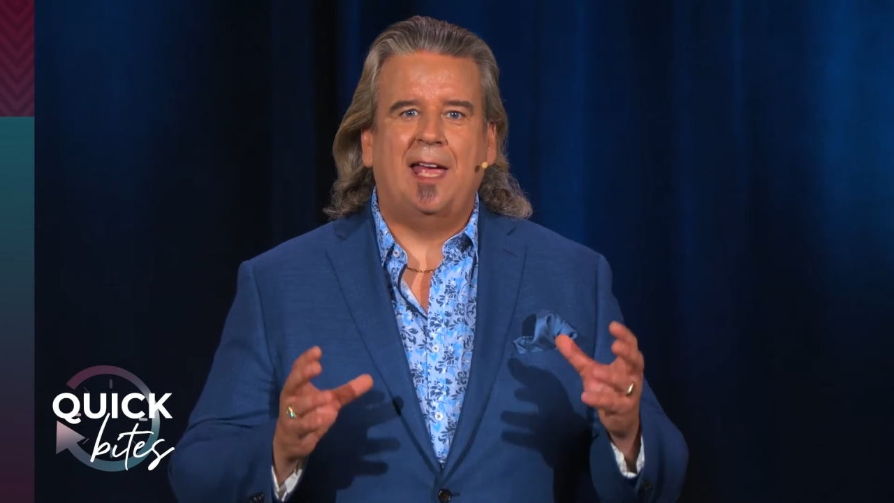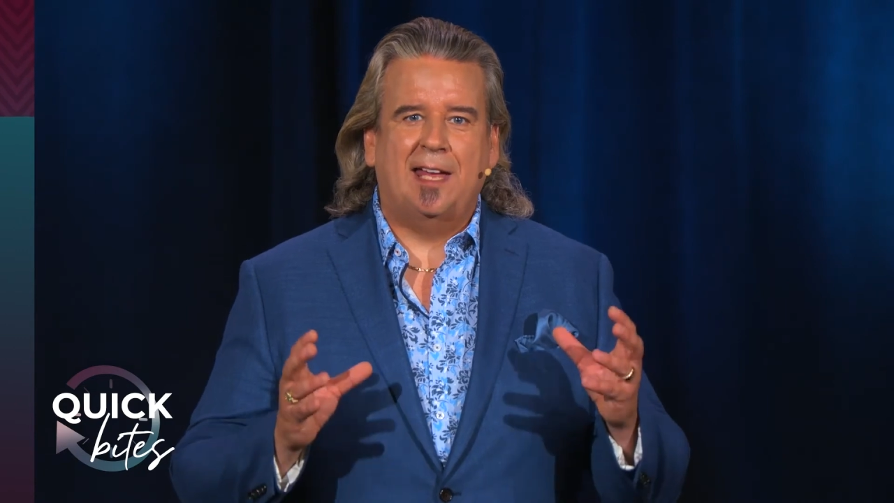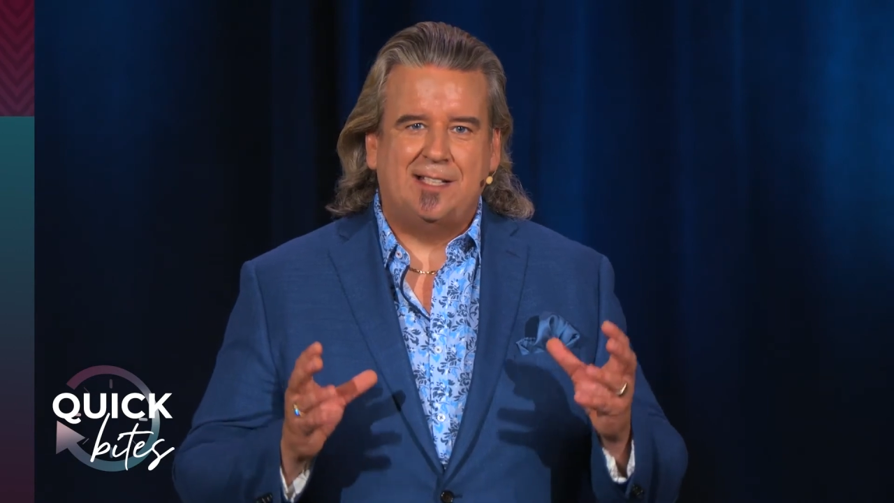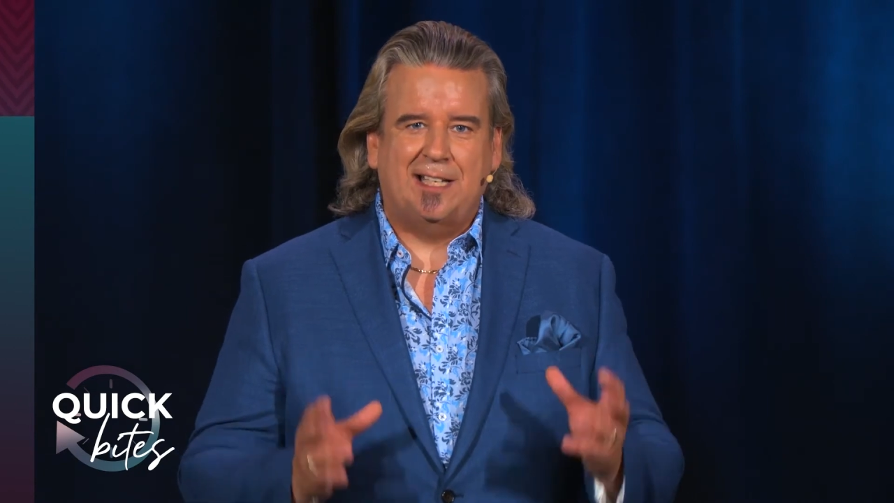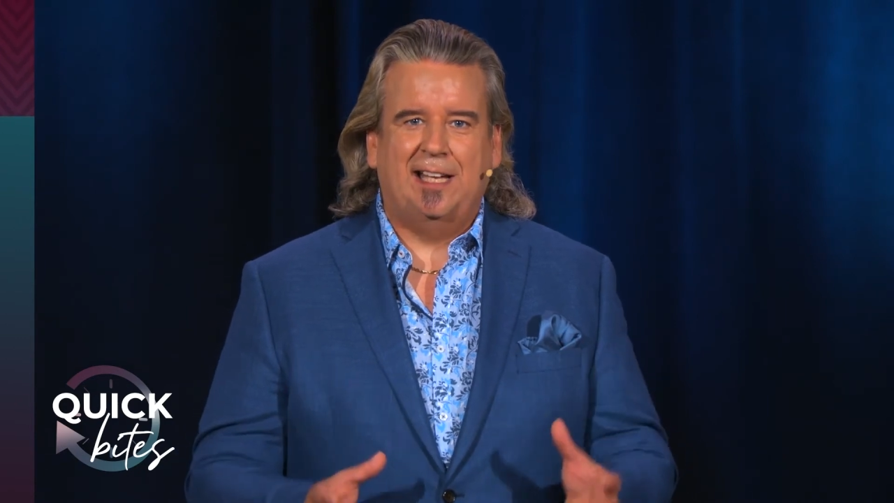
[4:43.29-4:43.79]

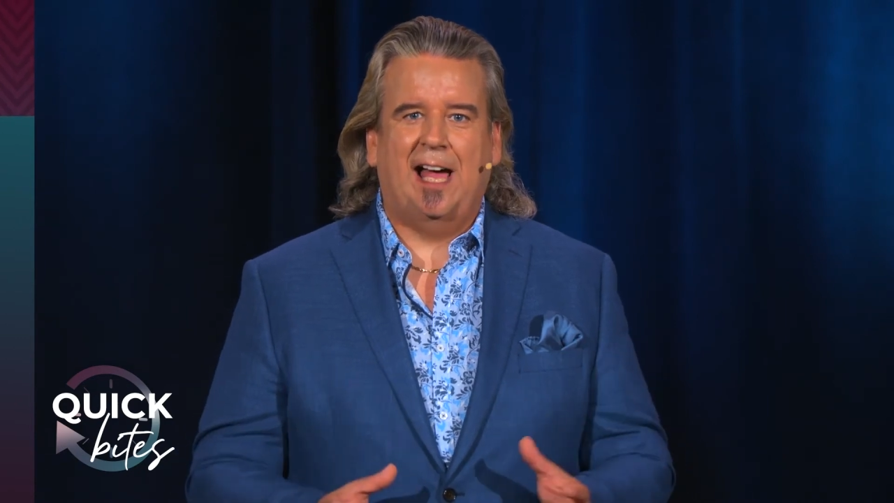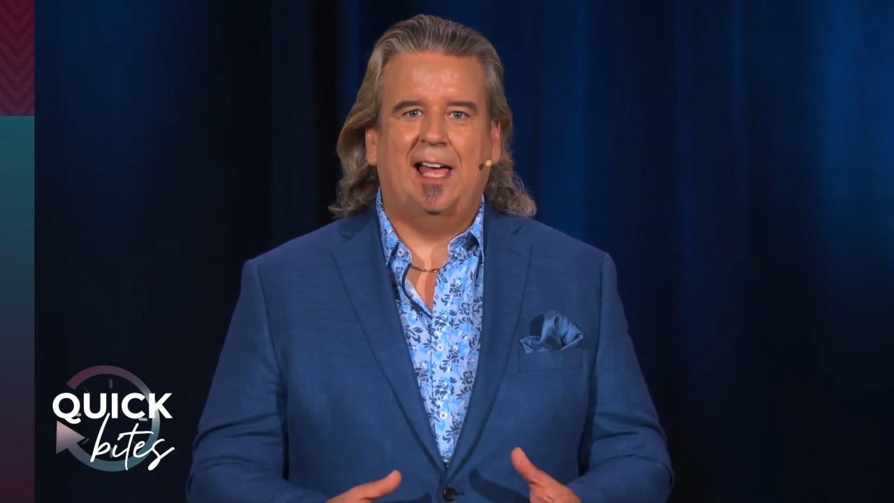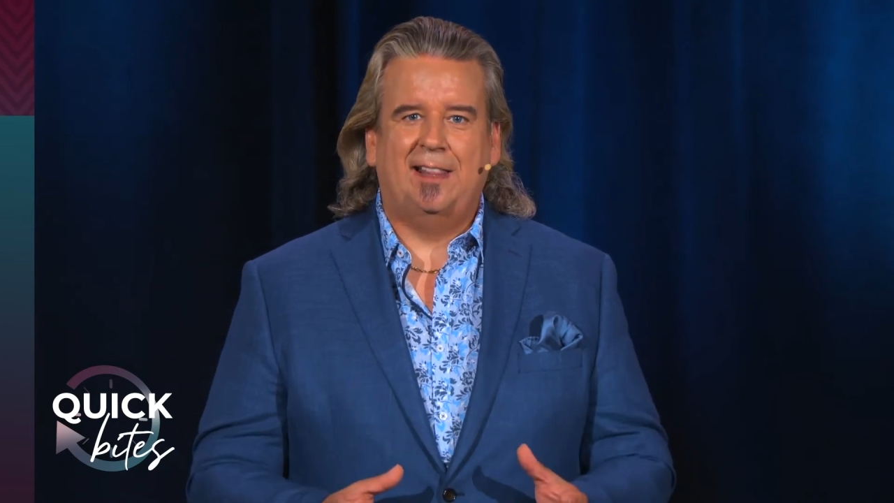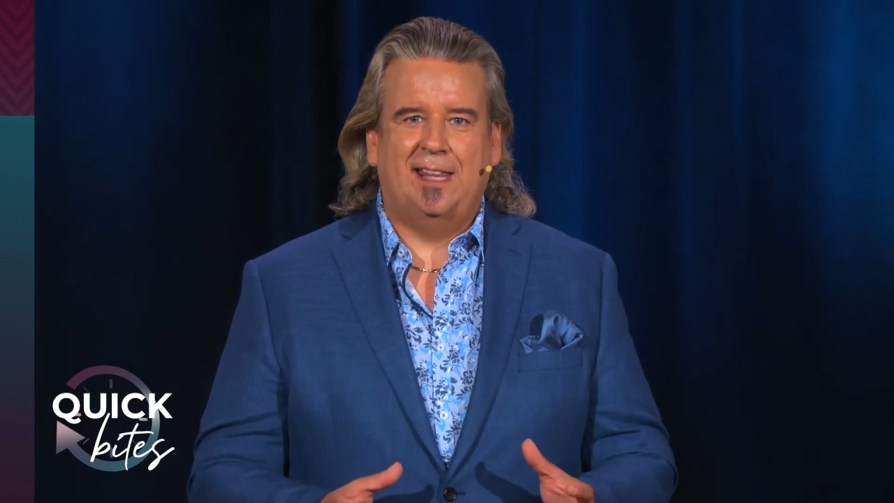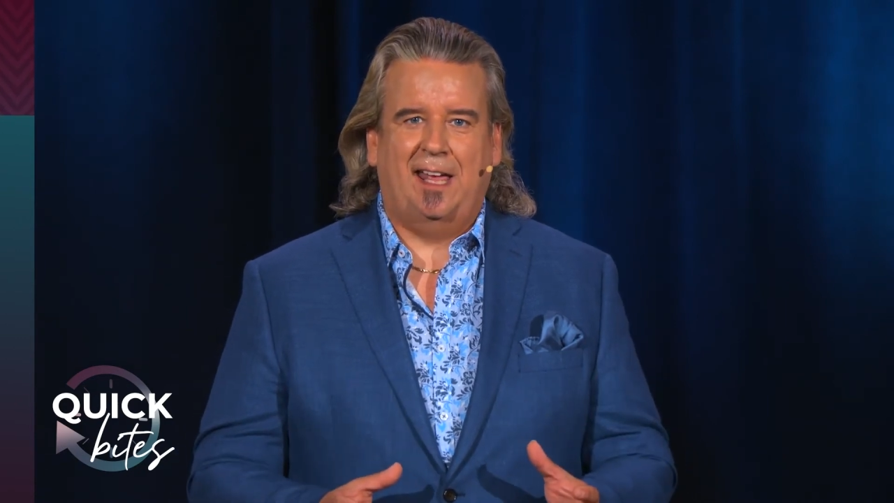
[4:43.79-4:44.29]
and to
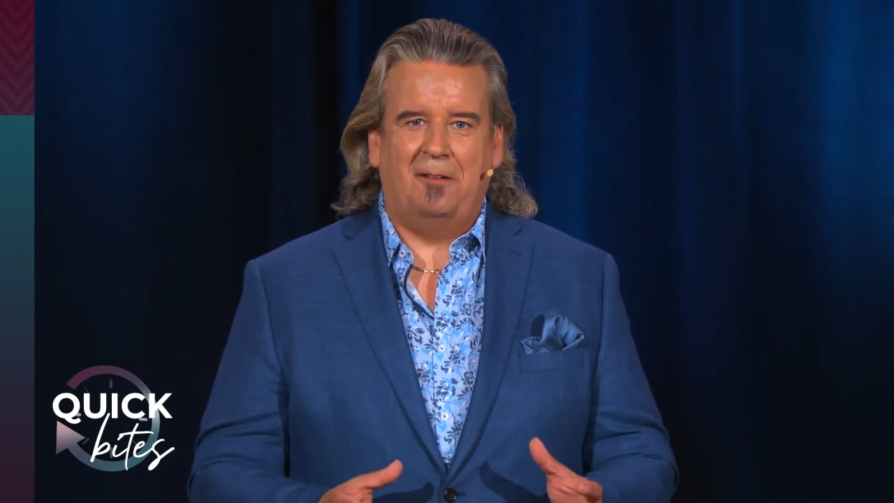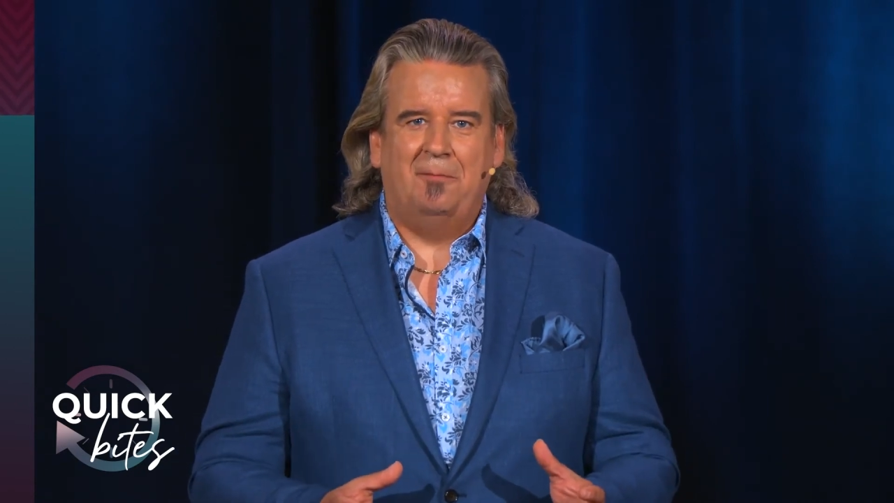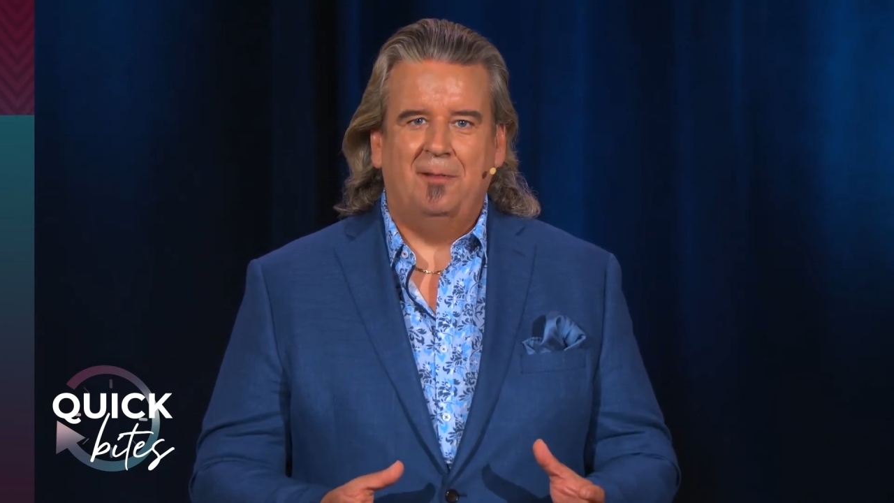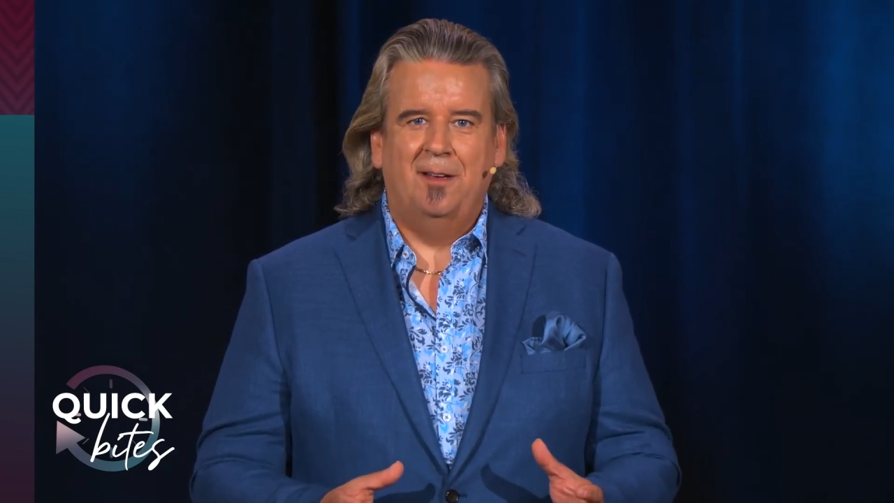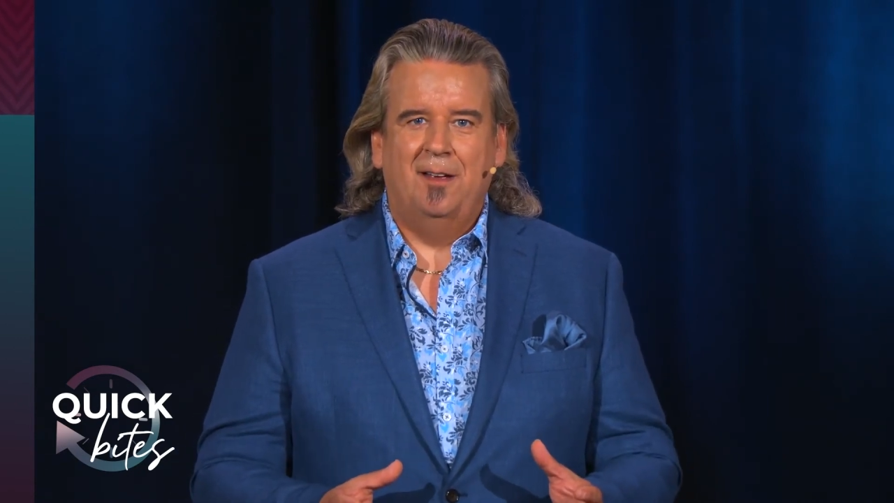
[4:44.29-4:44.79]
guide them.